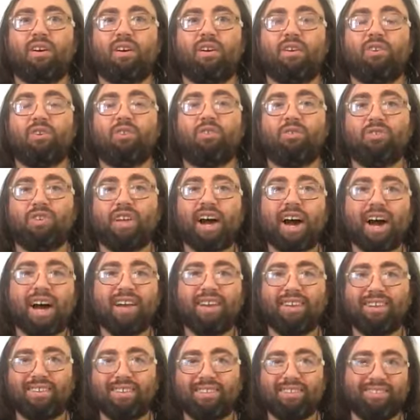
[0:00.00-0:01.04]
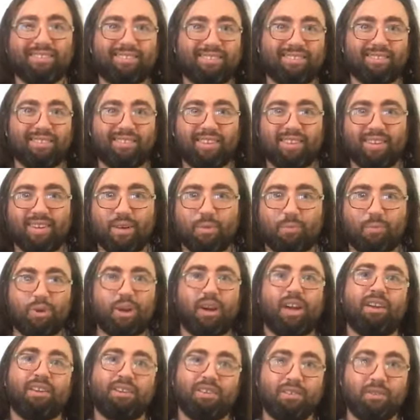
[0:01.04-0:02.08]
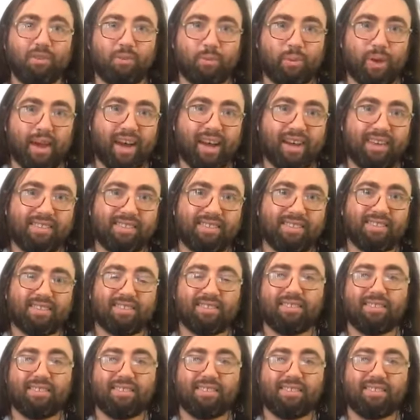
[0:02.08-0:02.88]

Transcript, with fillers: you're not a product of your past.